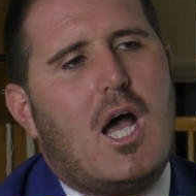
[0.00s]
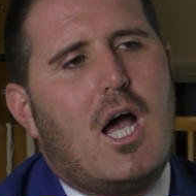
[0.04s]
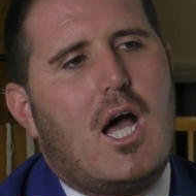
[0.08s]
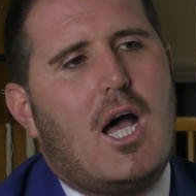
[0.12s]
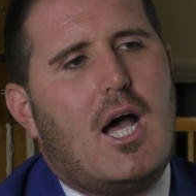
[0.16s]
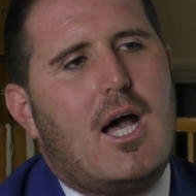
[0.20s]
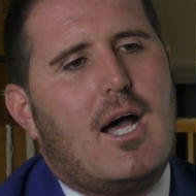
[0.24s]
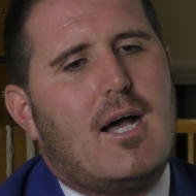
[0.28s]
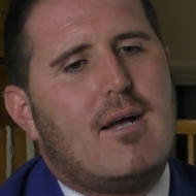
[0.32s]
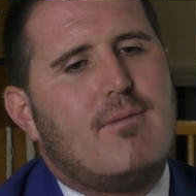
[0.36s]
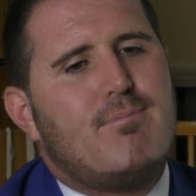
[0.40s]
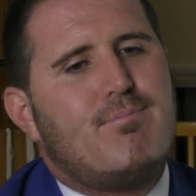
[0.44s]

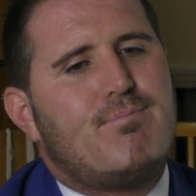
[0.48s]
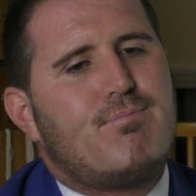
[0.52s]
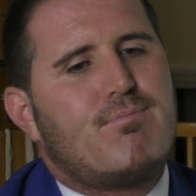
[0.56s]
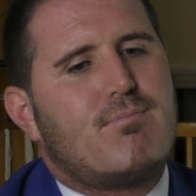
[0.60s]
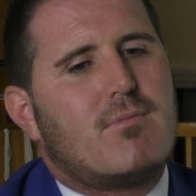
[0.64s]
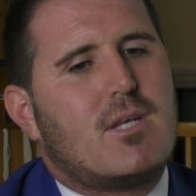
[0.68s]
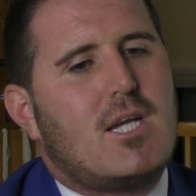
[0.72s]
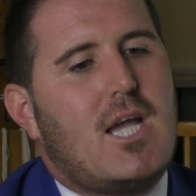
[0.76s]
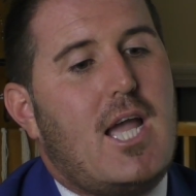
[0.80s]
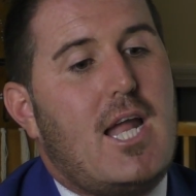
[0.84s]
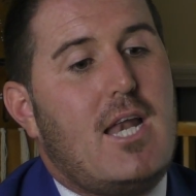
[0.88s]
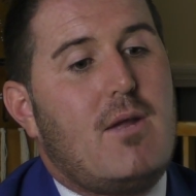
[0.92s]

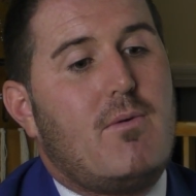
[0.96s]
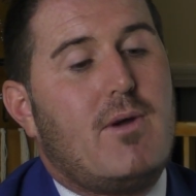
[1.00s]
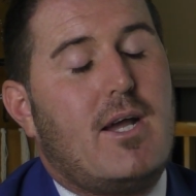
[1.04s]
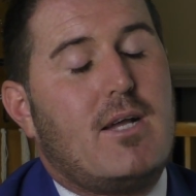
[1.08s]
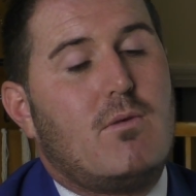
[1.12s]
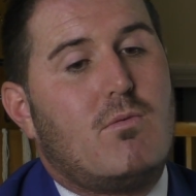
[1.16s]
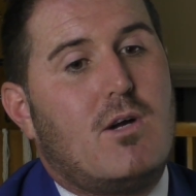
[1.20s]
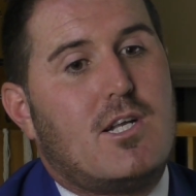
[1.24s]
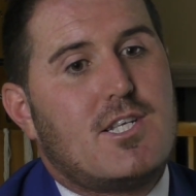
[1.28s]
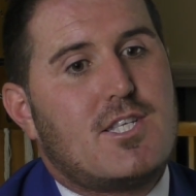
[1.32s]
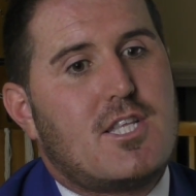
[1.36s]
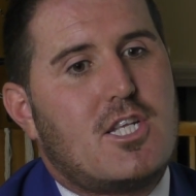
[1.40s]

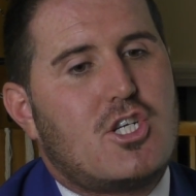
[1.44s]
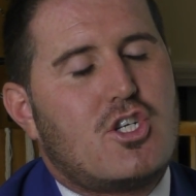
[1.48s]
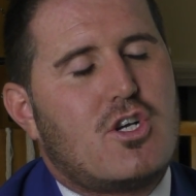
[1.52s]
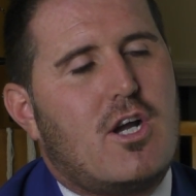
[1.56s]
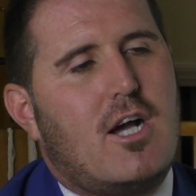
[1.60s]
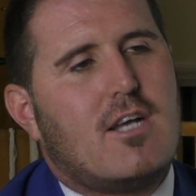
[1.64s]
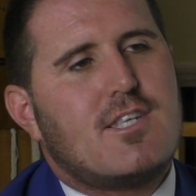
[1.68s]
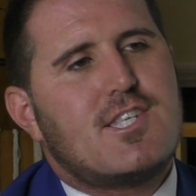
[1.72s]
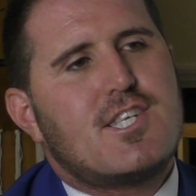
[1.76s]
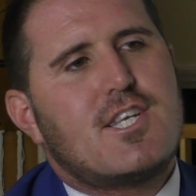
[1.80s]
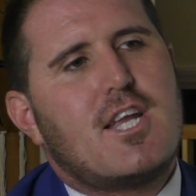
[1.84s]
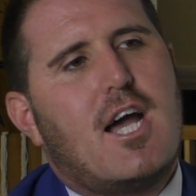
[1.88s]
Anyway, once the
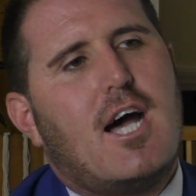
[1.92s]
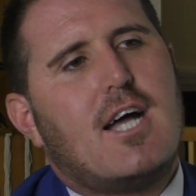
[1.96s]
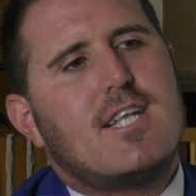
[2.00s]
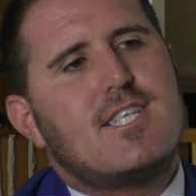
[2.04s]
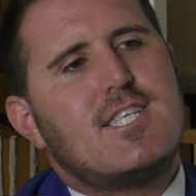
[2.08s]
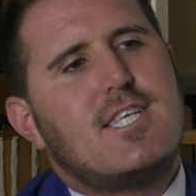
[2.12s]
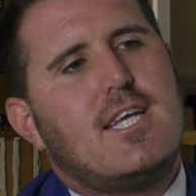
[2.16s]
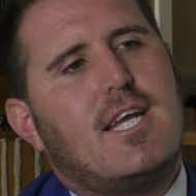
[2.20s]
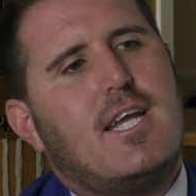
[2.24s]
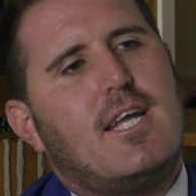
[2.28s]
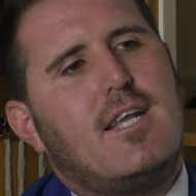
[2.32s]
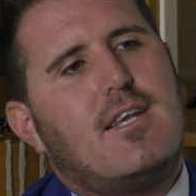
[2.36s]
trial
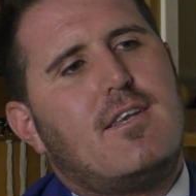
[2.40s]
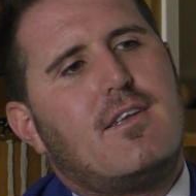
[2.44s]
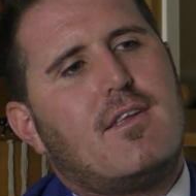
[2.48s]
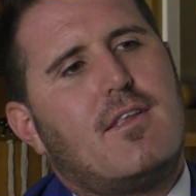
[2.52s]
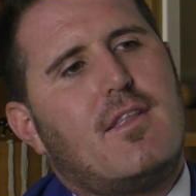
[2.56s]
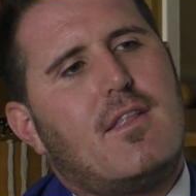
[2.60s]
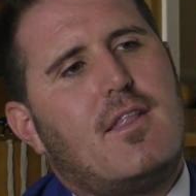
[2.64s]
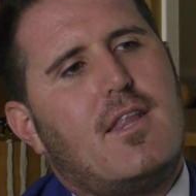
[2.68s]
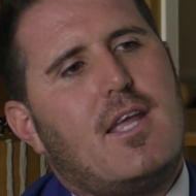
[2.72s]
started,